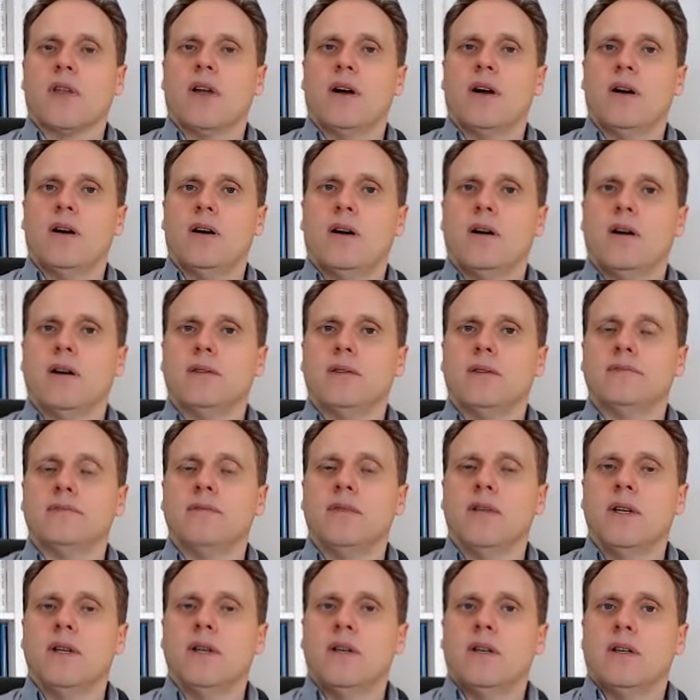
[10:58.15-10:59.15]

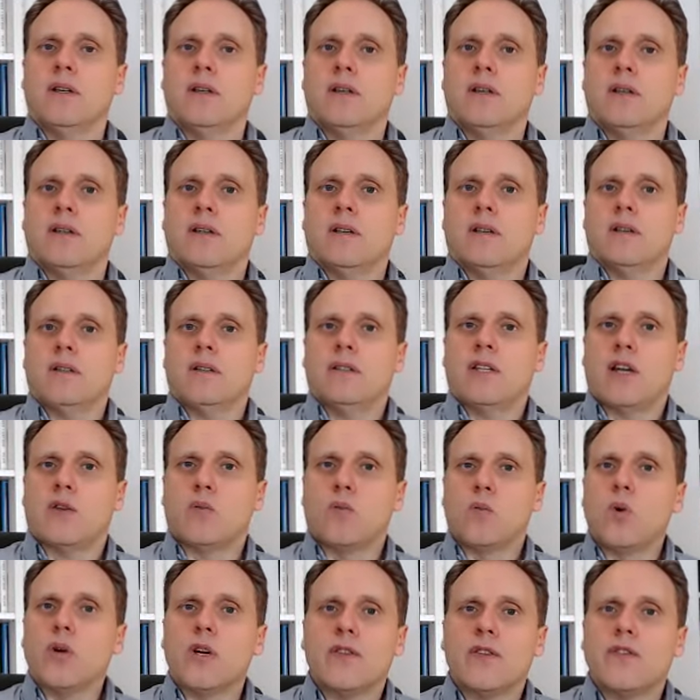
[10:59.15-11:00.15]
that
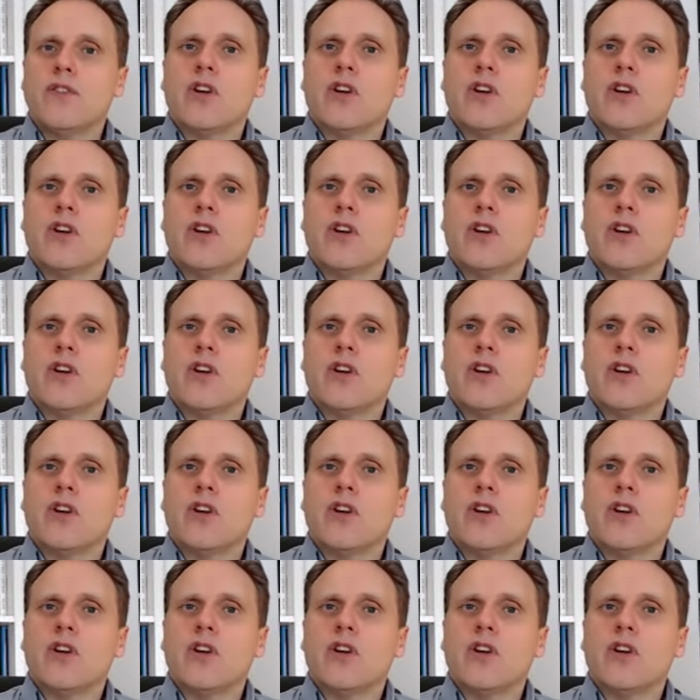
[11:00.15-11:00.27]
would have